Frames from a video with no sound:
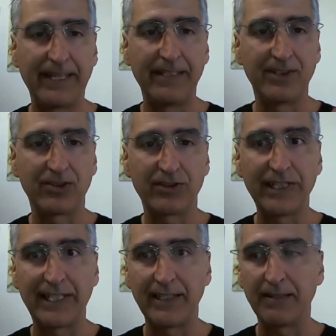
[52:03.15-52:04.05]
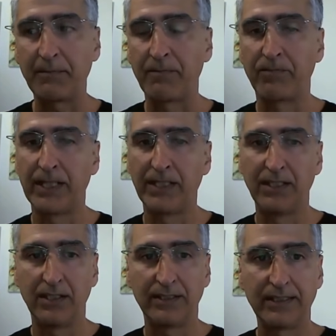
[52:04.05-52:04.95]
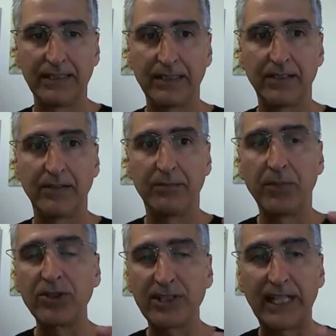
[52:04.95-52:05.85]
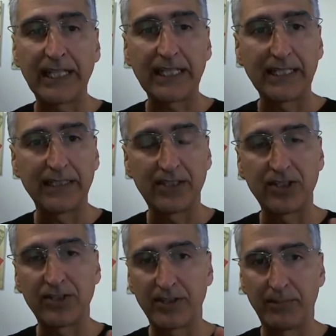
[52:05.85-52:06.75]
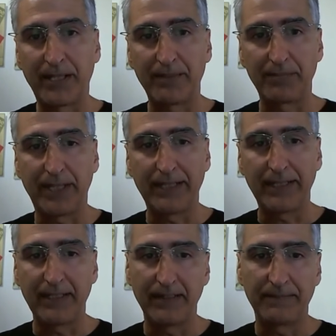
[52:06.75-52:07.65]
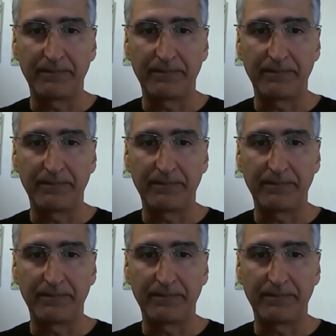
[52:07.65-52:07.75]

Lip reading: and it's creaking, most likely it's just the bottom bracket